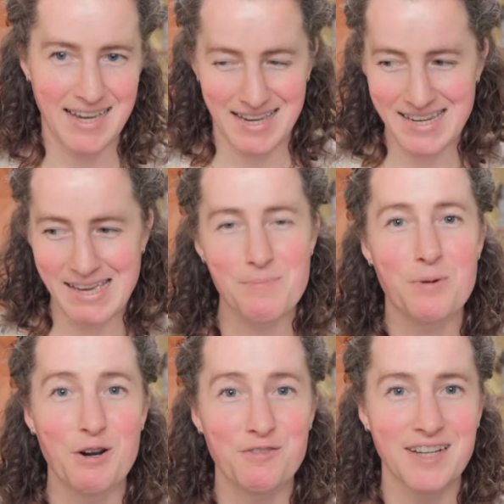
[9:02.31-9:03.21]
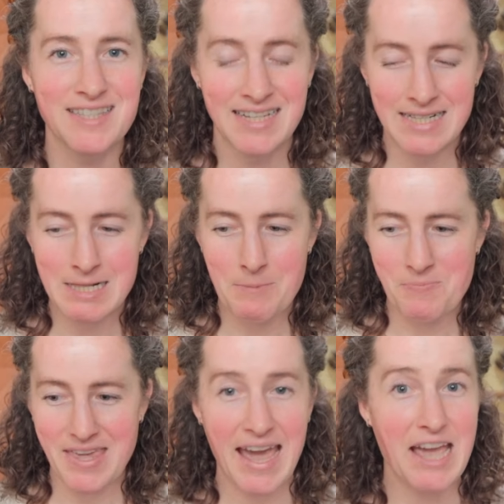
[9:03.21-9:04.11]
and imperfect,
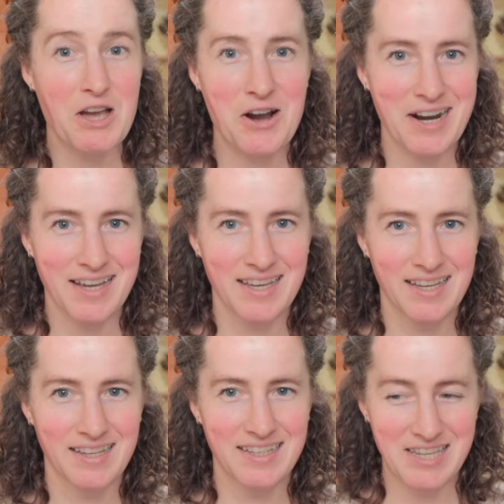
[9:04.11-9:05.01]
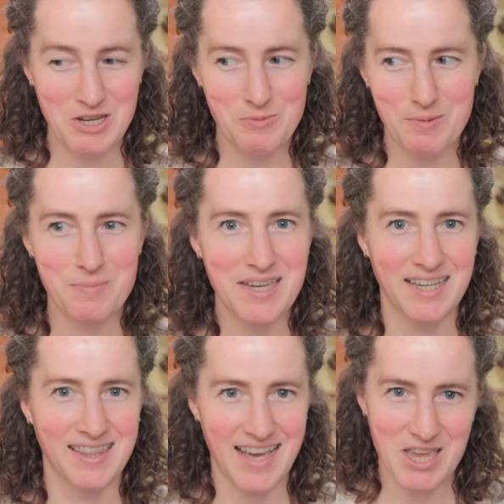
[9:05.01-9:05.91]
chaotic human
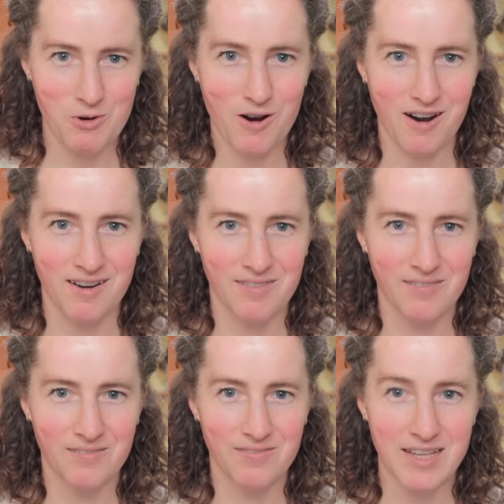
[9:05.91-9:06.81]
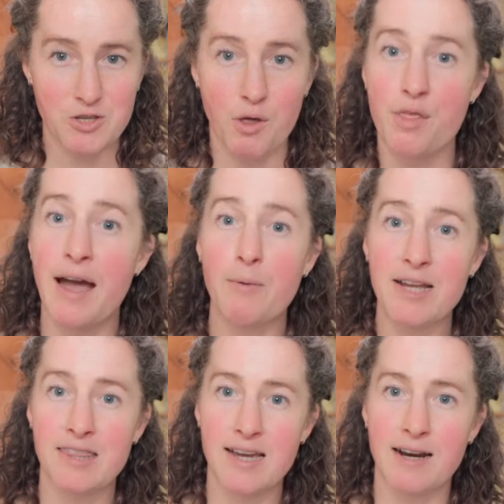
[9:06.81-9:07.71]
being that you are. And so that
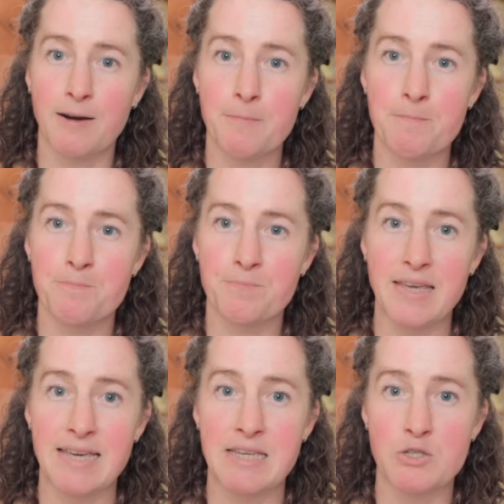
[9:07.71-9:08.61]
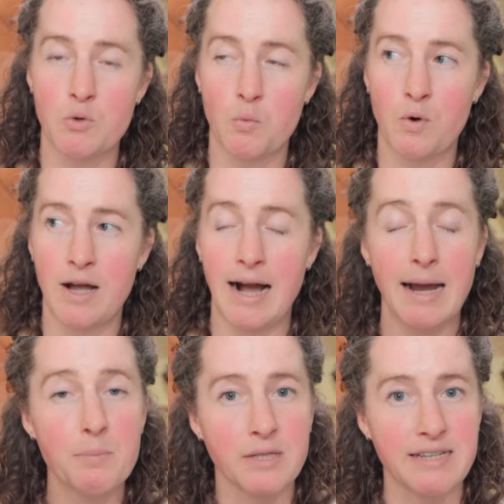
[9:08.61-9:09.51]
right there is what I
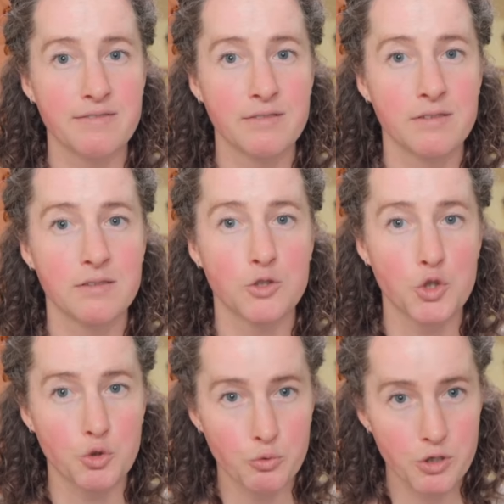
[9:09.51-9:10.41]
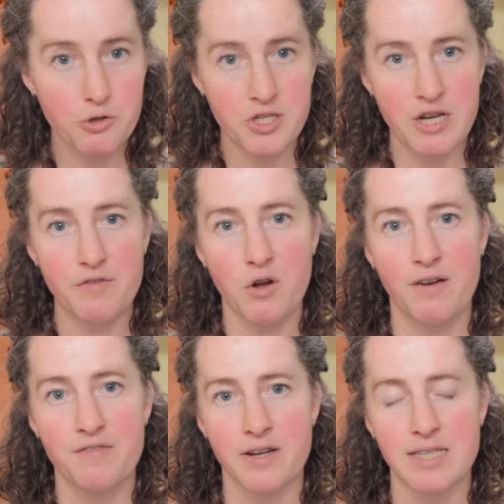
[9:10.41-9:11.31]
believe true
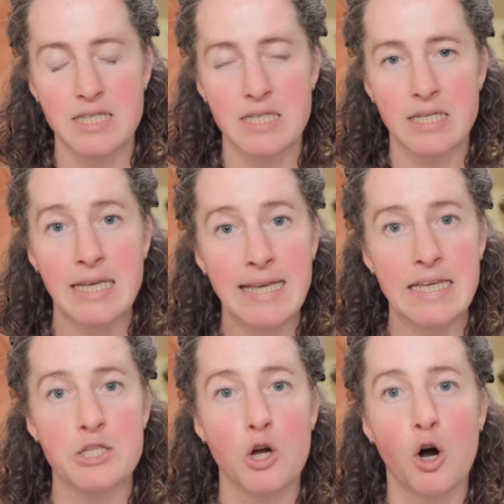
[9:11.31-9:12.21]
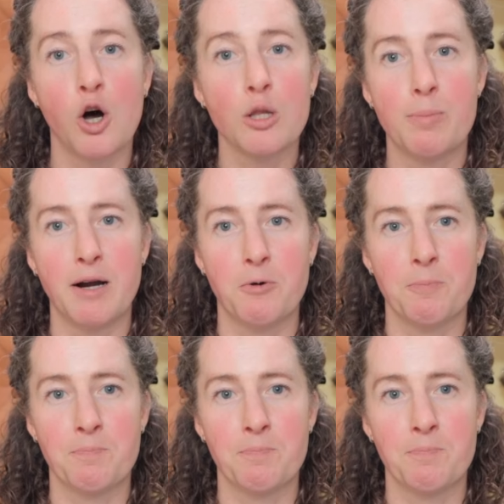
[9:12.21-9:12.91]
self-confidence is all about.